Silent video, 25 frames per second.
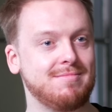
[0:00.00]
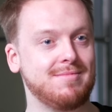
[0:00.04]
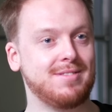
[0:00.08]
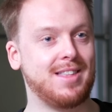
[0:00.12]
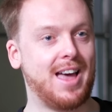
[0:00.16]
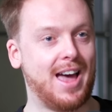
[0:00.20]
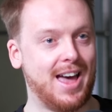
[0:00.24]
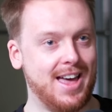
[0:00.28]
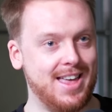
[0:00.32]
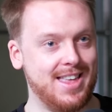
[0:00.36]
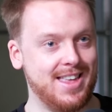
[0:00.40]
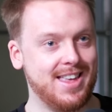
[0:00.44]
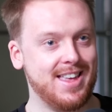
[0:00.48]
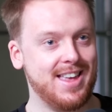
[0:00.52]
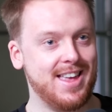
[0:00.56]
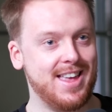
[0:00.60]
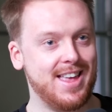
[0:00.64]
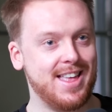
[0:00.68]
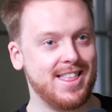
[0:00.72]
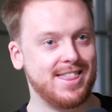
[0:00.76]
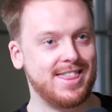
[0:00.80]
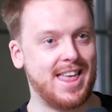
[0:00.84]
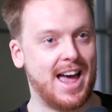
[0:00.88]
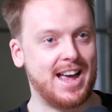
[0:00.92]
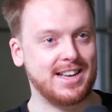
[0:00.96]
That
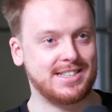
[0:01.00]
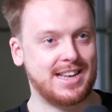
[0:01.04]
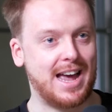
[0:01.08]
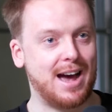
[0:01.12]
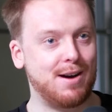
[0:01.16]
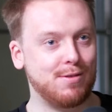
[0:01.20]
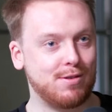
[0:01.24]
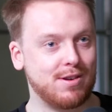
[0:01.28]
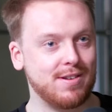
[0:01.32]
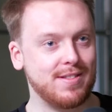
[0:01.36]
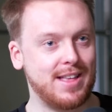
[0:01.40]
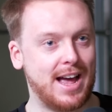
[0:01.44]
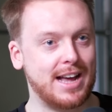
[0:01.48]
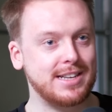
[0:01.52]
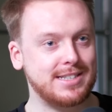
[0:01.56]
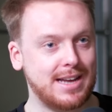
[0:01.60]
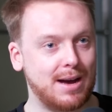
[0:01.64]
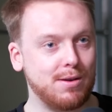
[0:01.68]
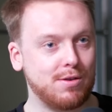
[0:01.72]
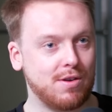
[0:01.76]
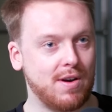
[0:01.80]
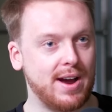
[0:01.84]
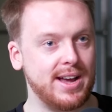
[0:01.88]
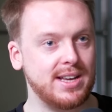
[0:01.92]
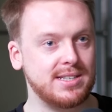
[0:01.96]
that's how that's
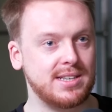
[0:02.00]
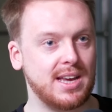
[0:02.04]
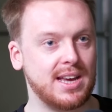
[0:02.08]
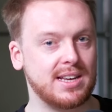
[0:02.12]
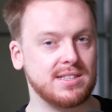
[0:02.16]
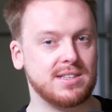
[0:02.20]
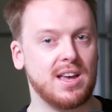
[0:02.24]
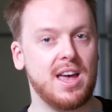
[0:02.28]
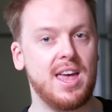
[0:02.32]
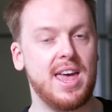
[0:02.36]
how crazy it is.